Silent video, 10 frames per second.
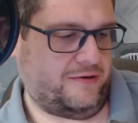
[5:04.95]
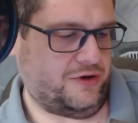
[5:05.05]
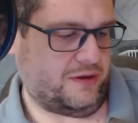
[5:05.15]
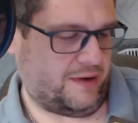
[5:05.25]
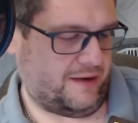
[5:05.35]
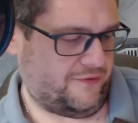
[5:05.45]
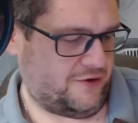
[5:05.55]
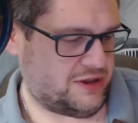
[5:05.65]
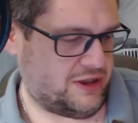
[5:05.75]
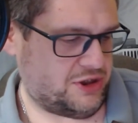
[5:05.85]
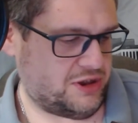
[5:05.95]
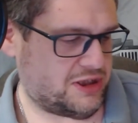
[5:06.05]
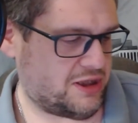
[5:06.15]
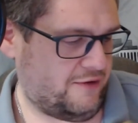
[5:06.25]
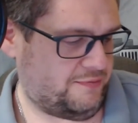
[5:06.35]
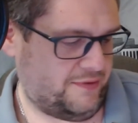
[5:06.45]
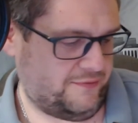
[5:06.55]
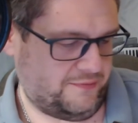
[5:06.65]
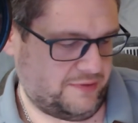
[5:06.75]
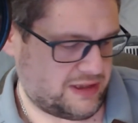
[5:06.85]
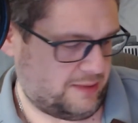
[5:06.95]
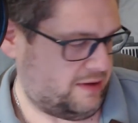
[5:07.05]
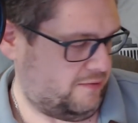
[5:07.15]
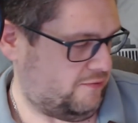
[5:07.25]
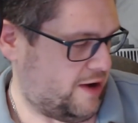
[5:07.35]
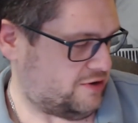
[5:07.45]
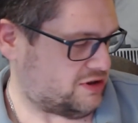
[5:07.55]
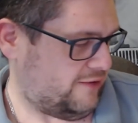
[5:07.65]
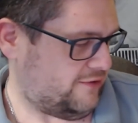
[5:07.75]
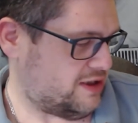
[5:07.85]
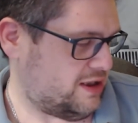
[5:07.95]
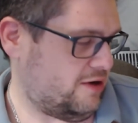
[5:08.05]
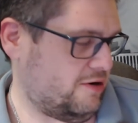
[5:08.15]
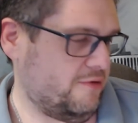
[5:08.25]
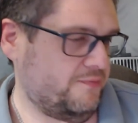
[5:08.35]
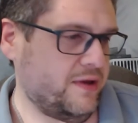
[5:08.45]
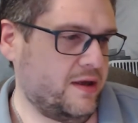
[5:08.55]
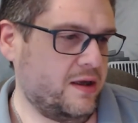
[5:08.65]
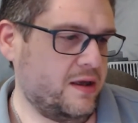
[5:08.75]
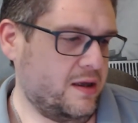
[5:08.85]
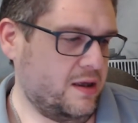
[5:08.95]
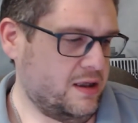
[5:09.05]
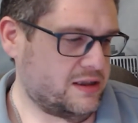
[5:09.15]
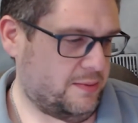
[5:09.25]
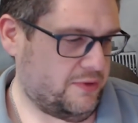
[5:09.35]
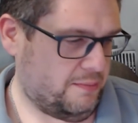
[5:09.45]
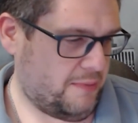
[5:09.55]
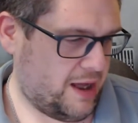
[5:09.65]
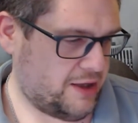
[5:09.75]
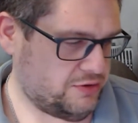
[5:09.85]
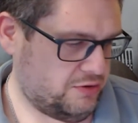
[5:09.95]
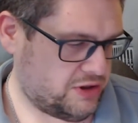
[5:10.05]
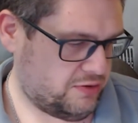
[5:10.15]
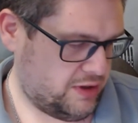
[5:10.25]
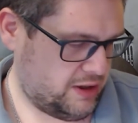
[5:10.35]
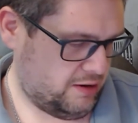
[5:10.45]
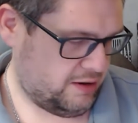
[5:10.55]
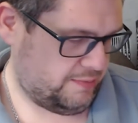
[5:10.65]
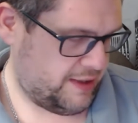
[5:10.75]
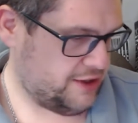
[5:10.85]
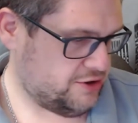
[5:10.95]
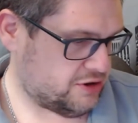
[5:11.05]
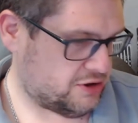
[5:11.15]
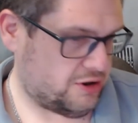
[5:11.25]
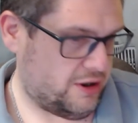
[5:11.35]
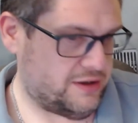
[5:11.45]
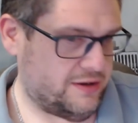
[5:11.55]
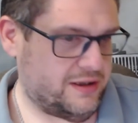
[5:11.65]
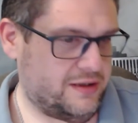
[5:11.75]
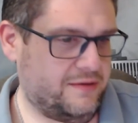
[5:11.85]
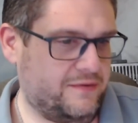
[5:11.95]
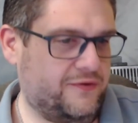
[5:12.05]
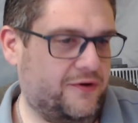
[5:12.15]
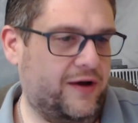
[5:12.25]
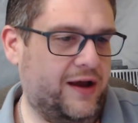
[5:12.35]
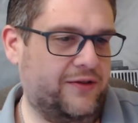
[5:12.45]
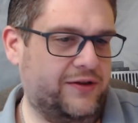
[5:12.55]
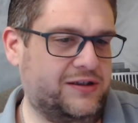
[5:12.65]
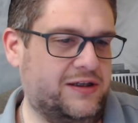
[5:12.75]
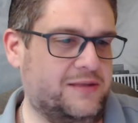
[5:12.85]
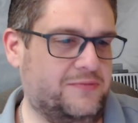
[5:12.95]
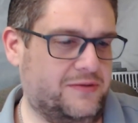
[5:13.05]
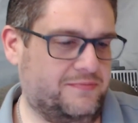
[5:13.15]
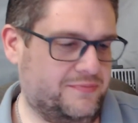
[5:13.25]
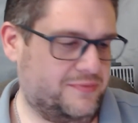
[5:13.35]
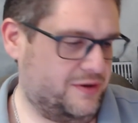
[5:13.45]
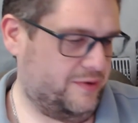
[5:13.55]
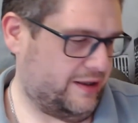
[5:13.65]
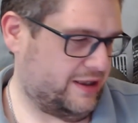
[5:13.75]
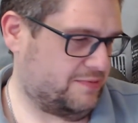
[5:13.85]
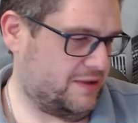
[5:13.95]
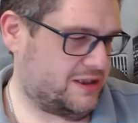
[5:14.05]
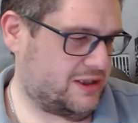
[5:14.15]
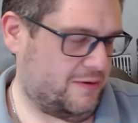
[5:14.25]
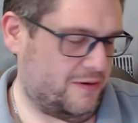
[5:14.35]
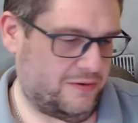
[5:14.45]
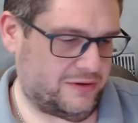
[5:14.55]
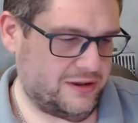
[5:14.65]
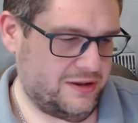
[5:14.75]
You can buy first edition stuff. Some of the rare stuff is in here. Some of the modules are in here, and pages are starting to fall out of this as I'm doing this, but it's so old.